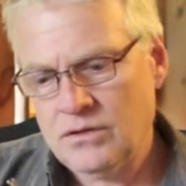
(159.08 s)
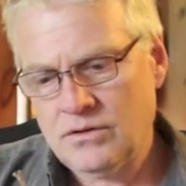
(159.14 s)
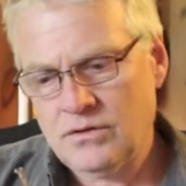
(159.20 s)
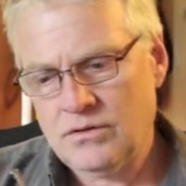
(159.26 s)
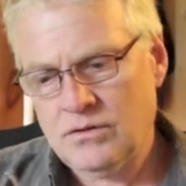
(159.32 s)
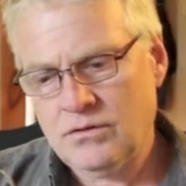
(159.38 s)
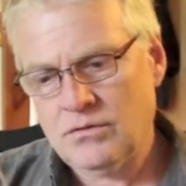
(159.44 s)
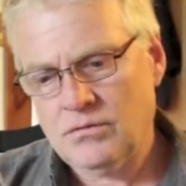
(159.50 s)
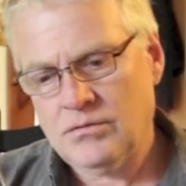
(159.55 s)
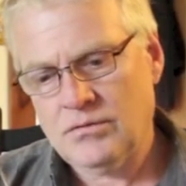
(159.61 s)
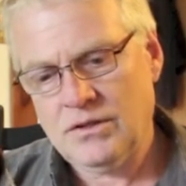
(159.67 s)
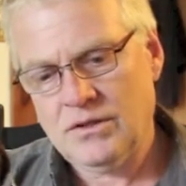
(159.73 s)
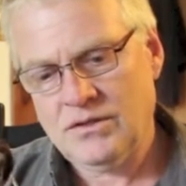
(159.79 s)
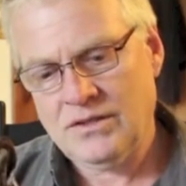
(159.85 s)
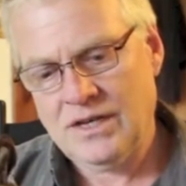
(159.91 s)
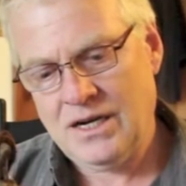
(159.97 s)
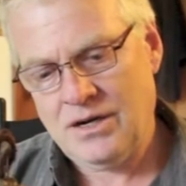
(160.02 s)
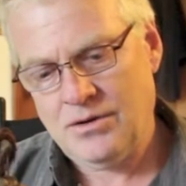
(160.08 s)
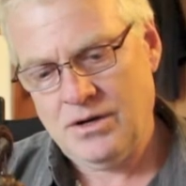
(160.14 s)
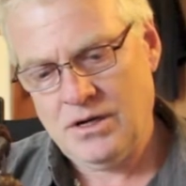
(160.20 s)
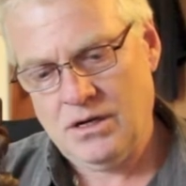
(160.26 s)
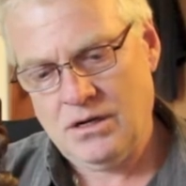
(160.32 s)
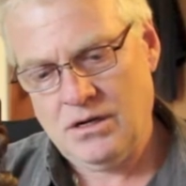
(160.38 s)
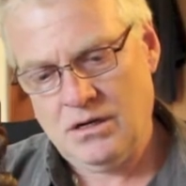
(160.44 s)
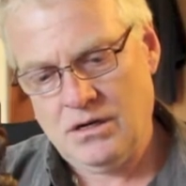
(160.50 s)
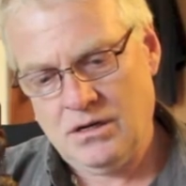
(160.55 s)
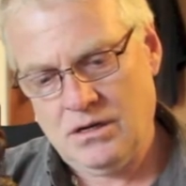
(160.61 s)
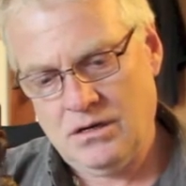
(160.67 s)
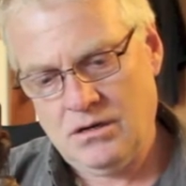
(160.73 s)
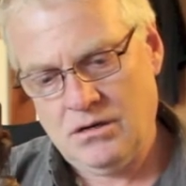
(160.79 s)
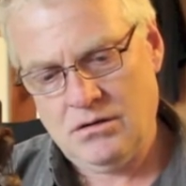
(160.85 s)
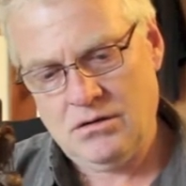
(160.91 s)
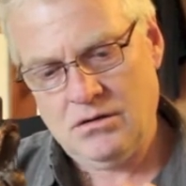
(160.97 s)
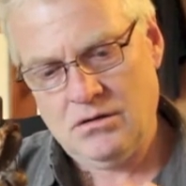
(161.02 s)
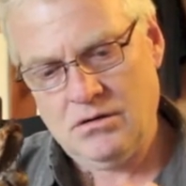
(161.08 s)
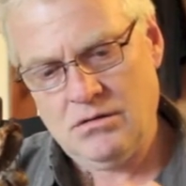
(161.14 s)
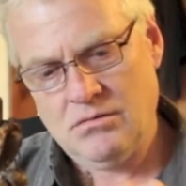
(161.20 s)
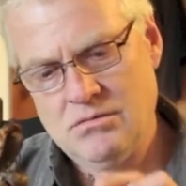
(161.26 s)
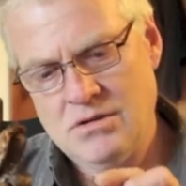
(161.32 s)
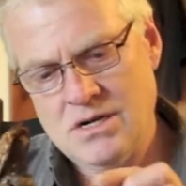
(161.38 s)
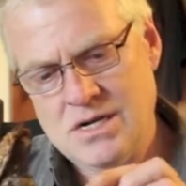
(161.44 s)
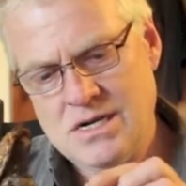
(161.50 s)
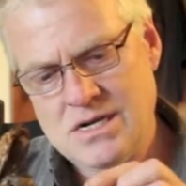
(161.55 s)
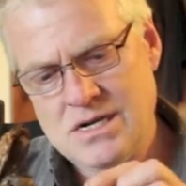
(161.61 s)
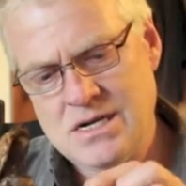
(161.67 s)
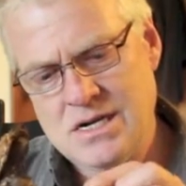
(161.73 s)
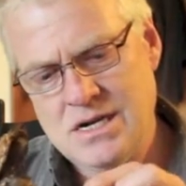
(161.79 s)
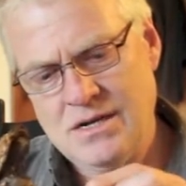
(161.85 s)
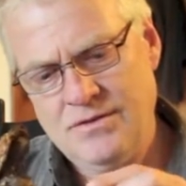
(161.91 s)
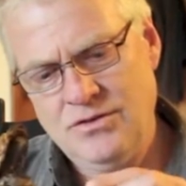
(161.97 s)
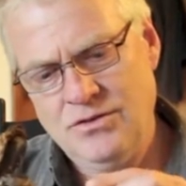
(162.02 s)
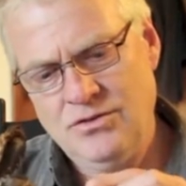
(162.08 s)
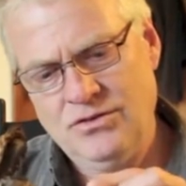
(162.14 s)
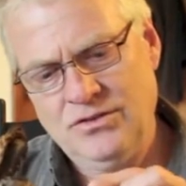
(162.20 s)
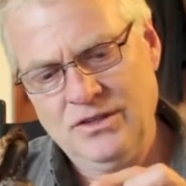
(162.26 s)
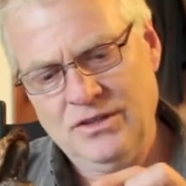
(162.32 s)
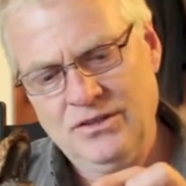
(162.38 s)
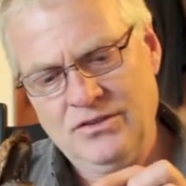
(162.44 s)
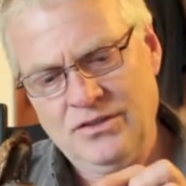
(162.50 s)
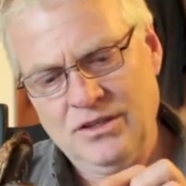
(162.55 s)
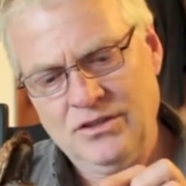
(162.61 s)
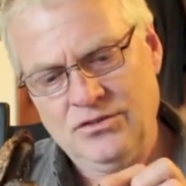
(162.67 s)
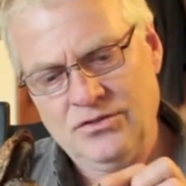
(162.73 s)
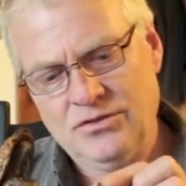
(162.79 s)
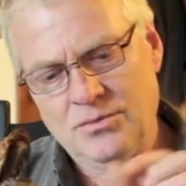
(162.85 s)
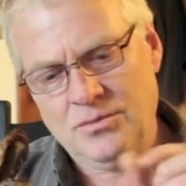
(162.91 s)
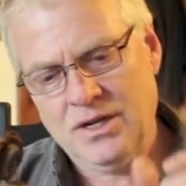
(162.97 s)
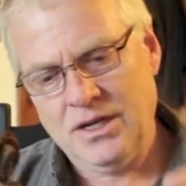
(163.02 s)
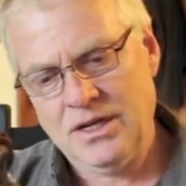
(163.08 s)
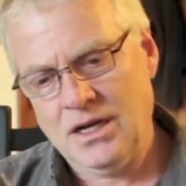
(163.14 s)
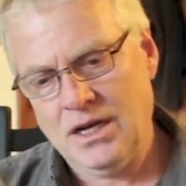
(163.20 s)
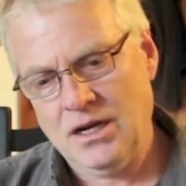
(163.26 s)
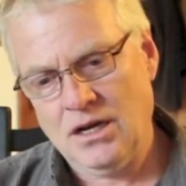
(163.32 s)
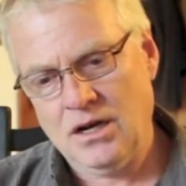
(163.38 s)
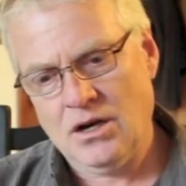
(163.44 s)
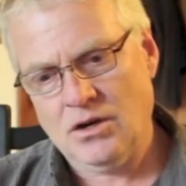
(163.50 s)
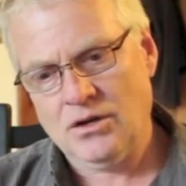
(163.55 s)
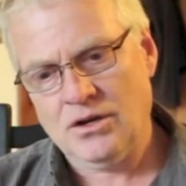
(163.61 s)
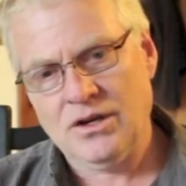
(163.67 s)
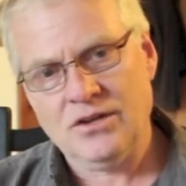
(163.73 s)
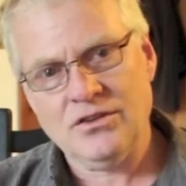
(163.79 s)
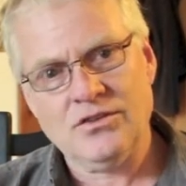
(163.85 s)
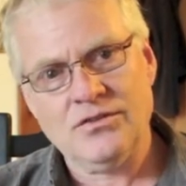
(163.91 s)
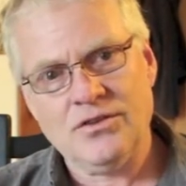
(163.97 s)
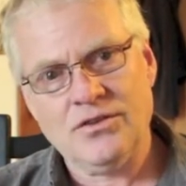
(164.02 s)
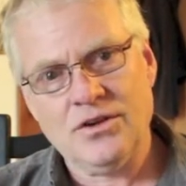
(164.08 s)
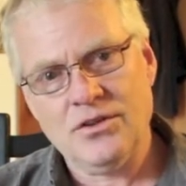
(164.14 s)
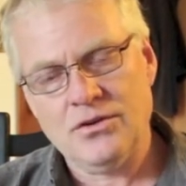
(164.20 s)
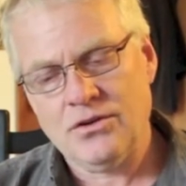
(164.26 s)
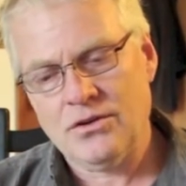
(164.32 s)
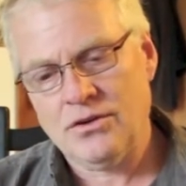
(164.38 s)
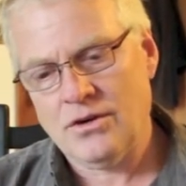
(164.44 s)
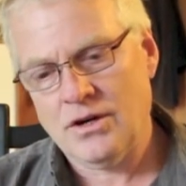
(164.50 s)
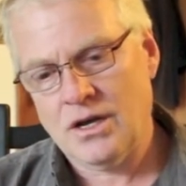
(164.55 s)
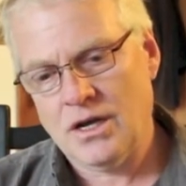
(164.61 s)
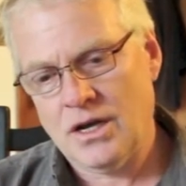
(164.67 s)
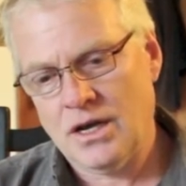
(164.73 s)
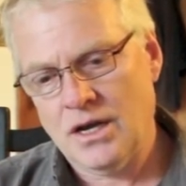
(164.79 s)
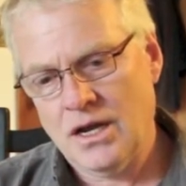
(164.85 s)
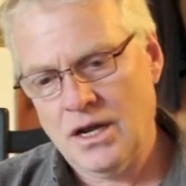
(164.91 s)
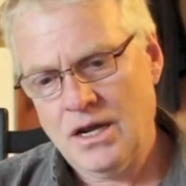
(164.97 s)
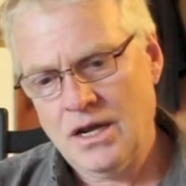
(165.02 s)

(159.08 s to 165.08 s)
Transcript: So this carrot, and I use these things for making all kinds of other